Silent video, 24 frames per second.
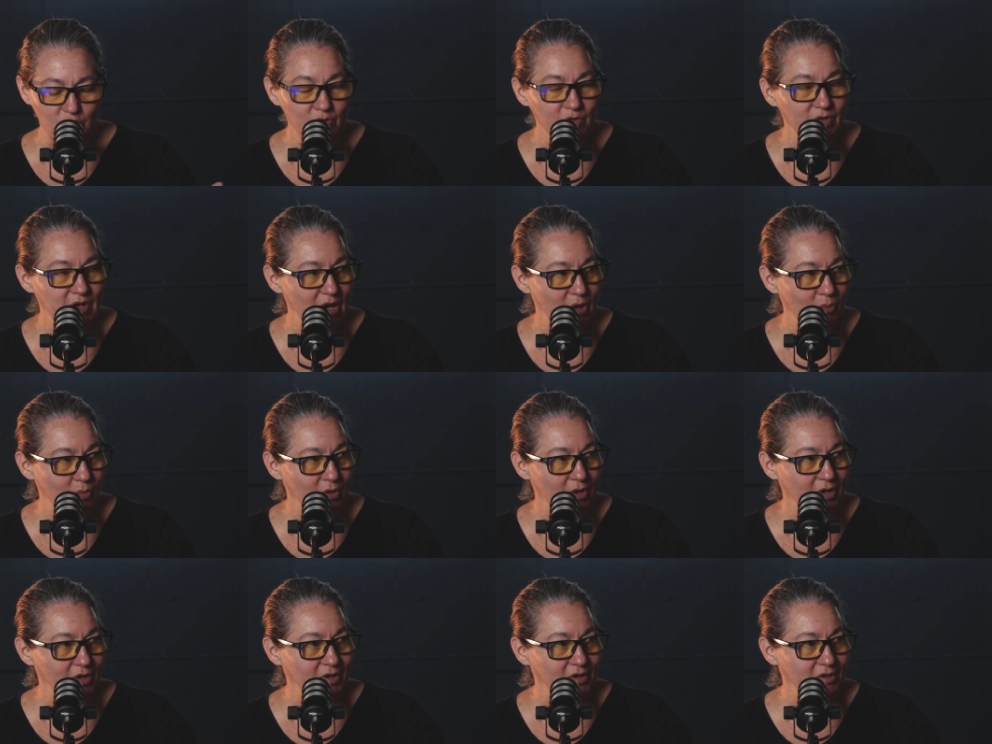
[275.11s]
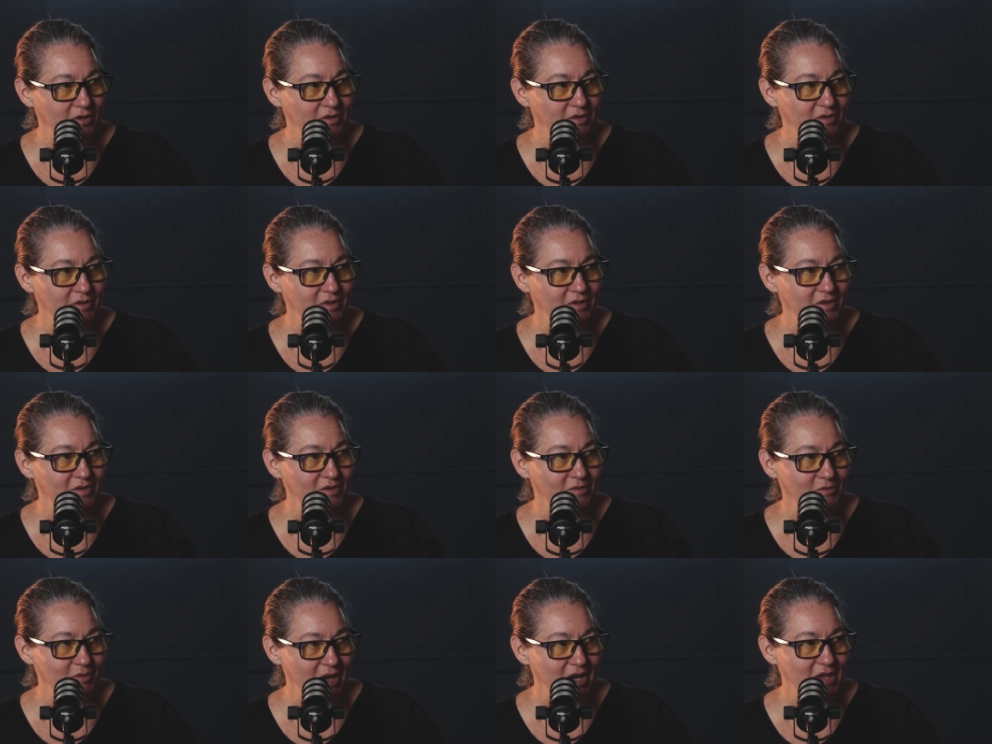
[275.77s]
your network,
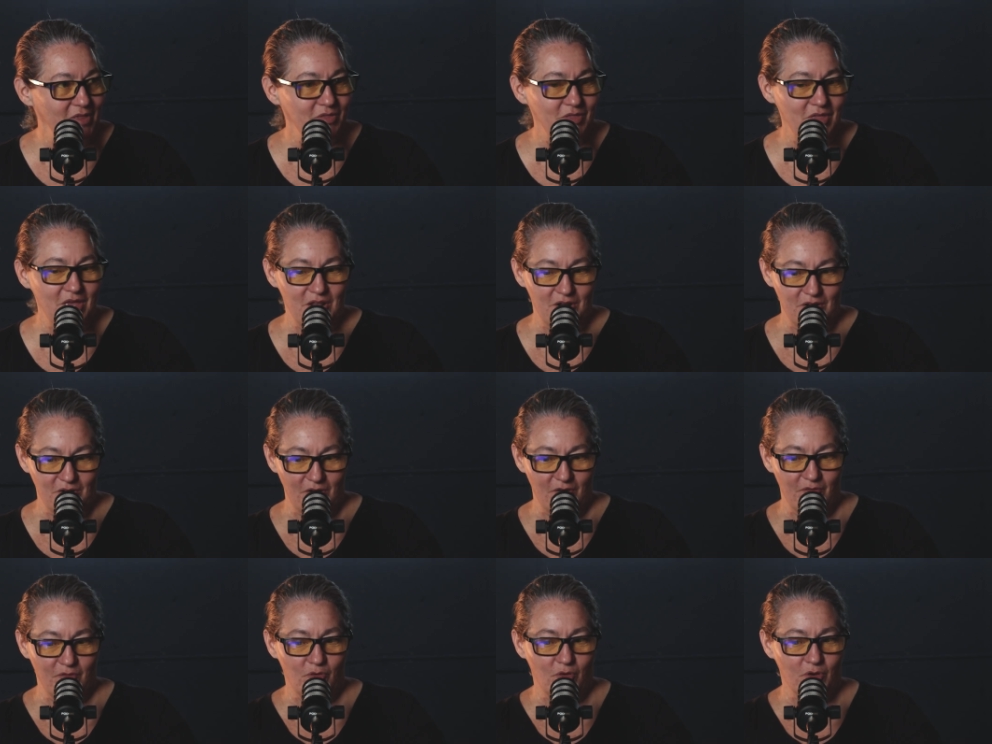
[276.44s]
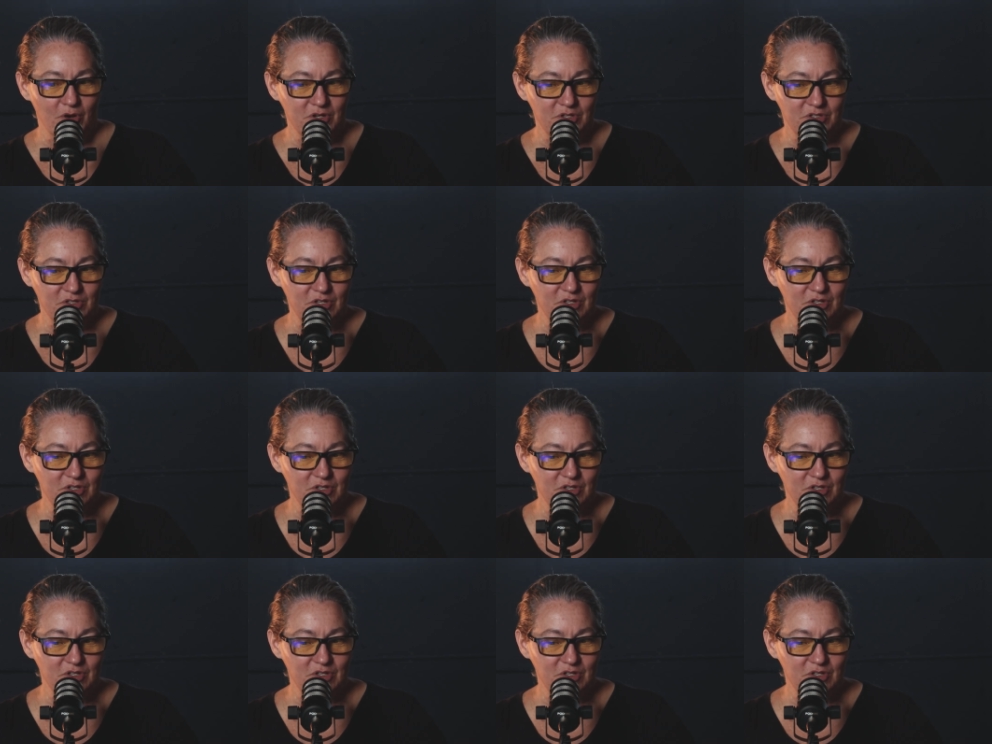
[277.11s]
okay. Right? Then, of course,